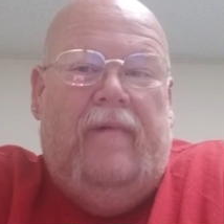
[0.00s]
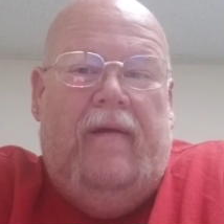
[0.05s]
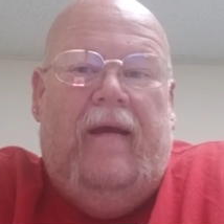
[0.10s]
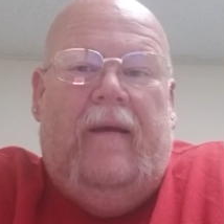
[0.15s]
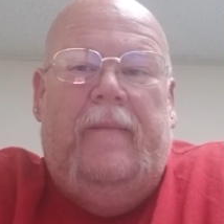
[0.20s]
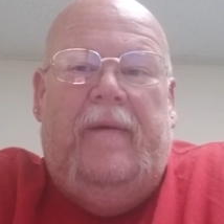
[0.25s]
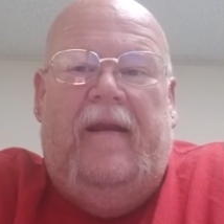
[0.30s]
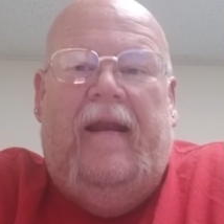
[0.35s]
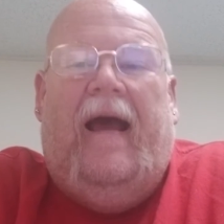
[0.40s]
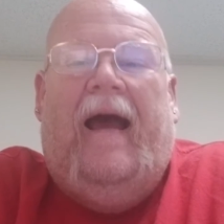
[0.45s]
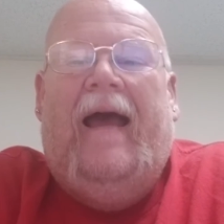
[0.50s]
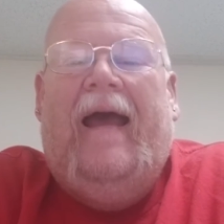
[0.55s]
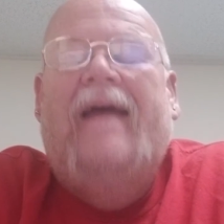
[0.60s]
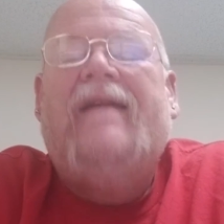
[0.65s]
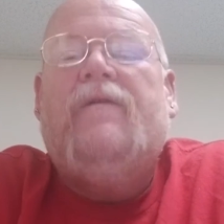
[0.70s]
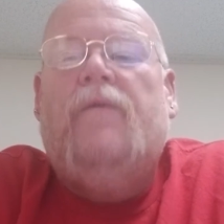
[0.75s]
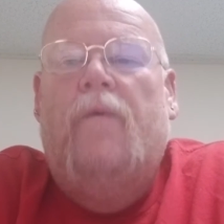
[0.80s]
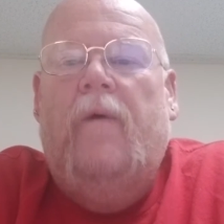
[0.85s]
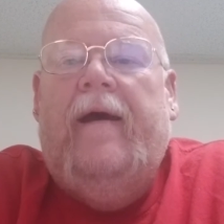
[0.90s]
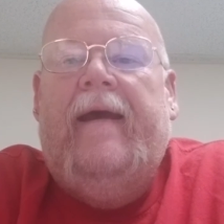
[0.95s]
I had
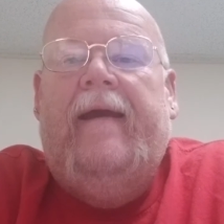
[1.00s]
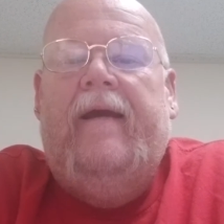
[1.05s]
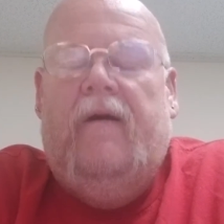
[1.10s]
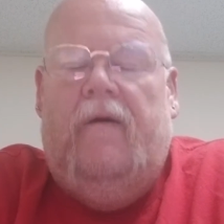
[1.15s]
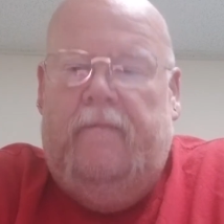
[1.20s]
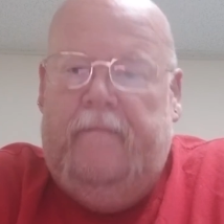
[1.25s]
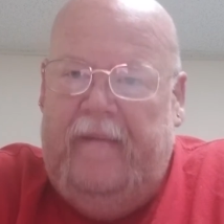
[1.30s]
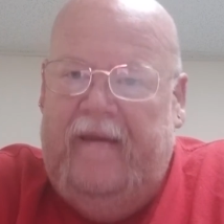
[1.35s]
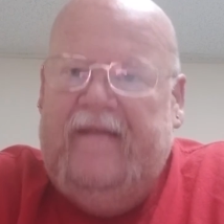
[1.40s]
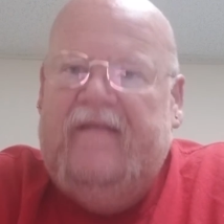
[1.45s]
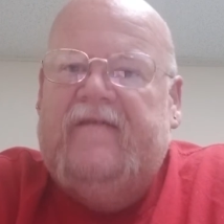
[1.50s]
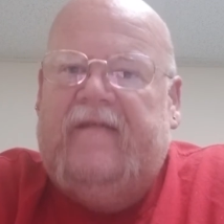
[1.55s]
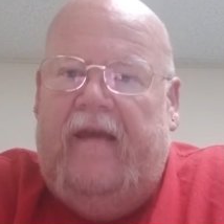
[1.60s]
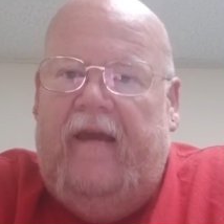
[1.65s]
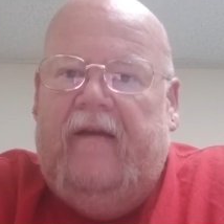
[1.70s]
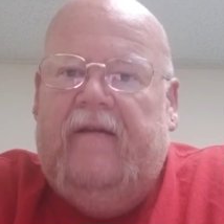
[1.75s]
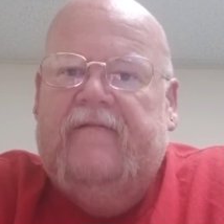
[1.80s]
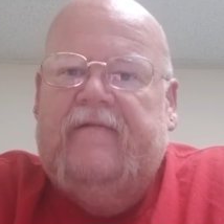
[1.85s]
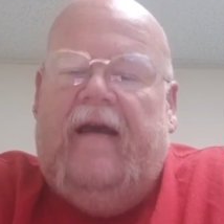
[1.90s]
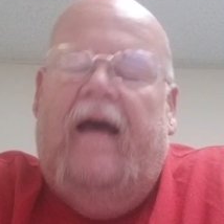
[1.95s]
to weigh on meat
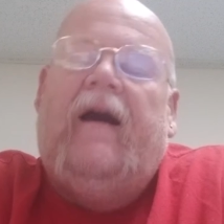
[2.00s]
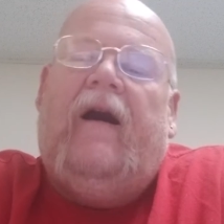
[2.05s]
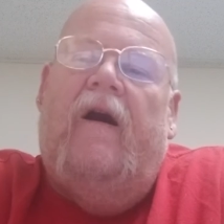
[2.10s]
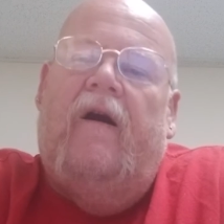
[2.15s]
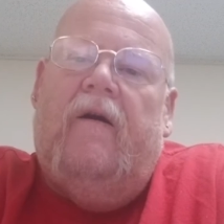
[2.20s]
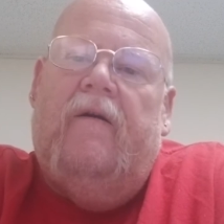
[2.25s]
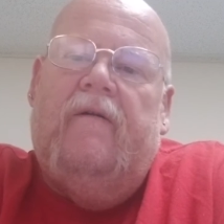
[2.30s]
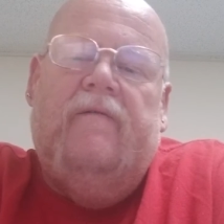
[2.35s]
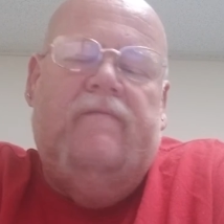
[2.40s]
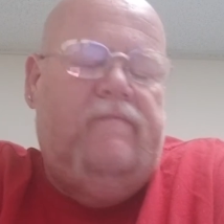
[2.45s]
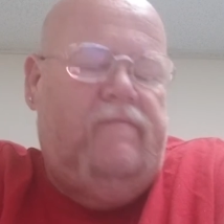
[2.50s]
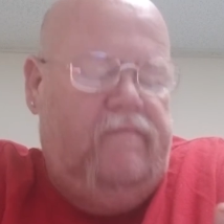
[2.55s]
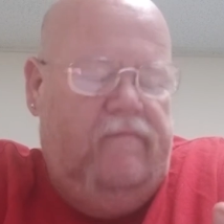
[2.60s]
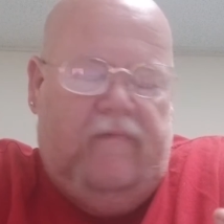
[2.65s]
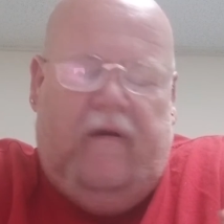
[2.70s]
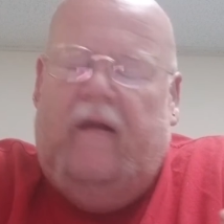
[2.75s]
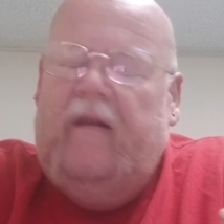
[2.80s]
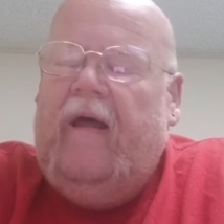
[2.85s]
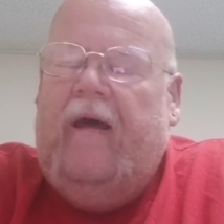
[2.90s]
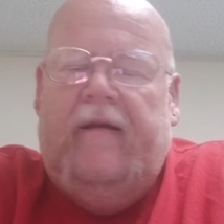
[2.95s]
scales. I hauled
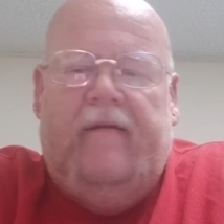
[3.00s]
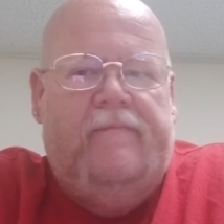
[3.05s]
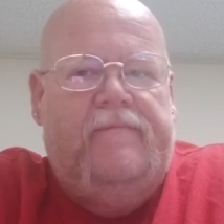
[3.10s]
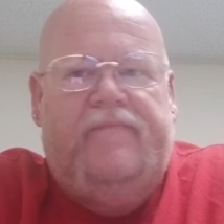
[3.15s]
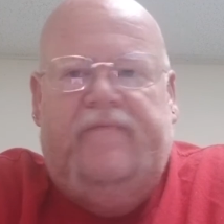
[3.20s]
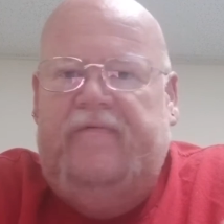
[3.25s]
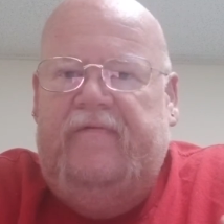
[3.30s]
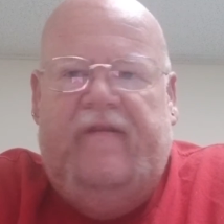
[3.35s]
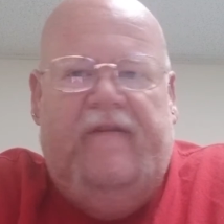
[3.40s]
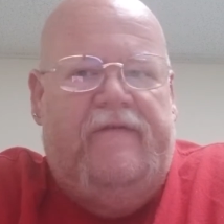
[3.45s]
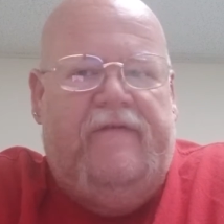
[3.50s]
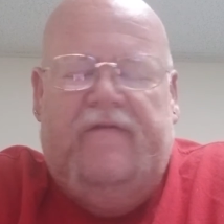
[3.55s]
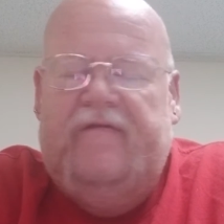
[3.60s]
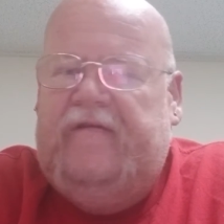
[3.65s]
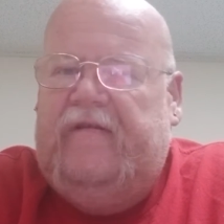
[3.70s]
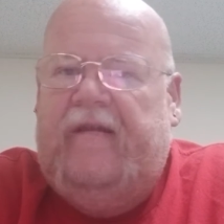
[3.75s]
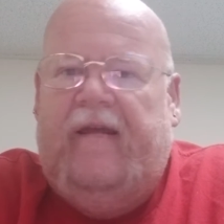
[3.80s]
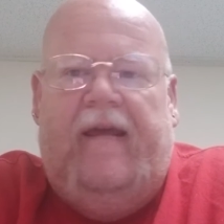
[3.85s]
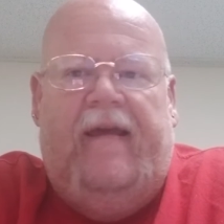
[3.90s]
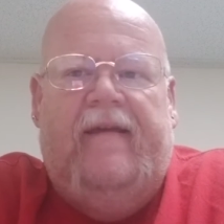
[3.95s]
a lot of different
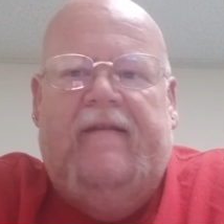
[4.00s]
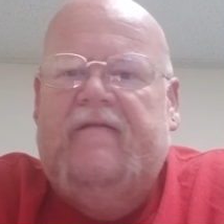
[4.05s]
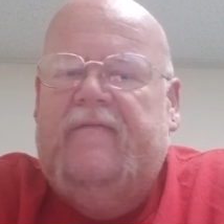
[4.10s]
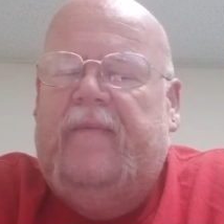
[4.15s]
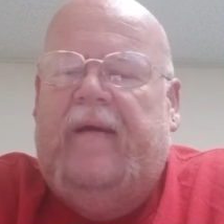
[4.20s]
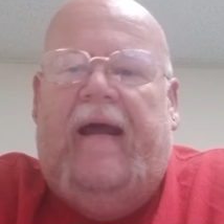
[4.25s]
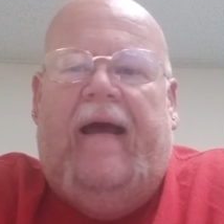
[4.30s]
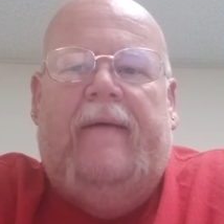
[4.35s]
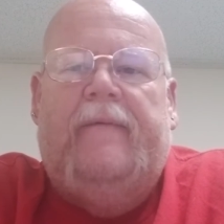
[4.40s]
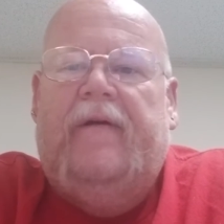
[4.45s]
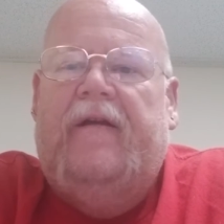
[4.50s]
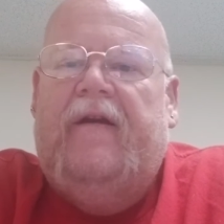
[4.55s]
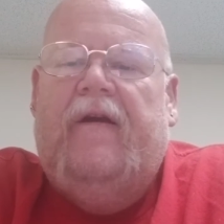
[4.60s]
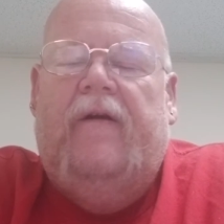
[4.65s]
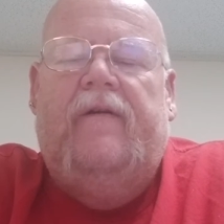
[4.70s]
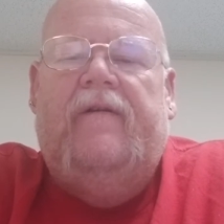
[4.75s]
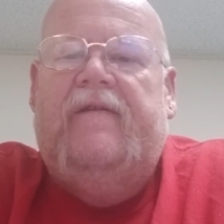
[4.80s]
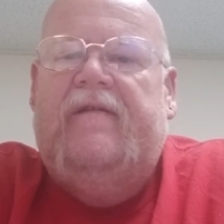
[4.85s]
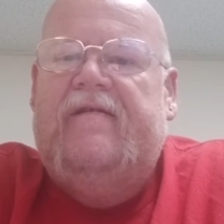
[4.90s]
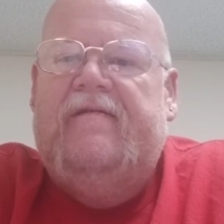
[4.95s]
things, but I would go
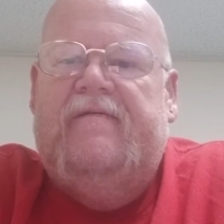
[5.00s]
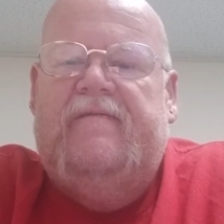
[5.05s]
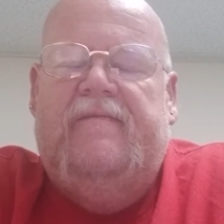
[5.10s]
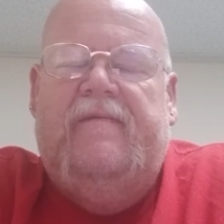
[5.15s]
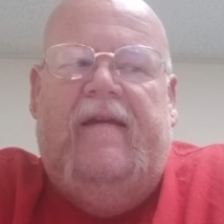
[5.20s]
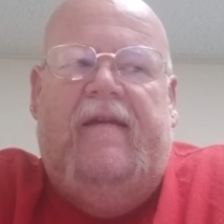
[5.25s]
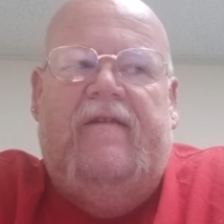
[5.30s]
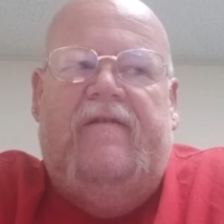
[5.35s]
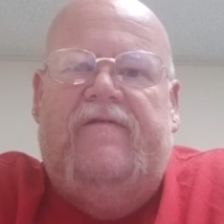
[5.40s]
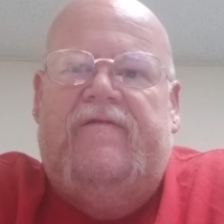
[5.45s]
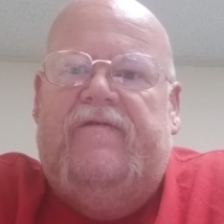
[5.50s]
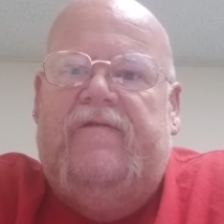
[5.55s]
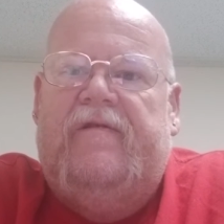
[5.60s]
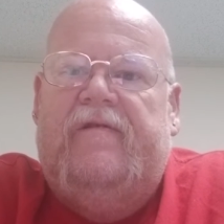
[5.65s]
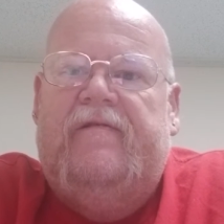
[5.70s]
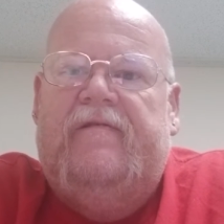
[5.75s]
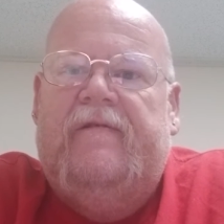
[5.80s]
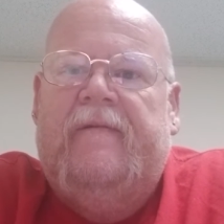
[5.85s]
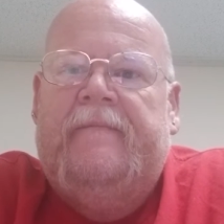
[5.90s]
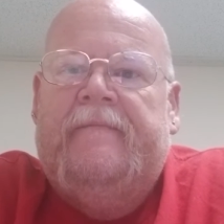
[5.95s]
to these
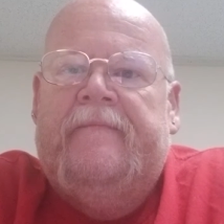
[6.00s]
industries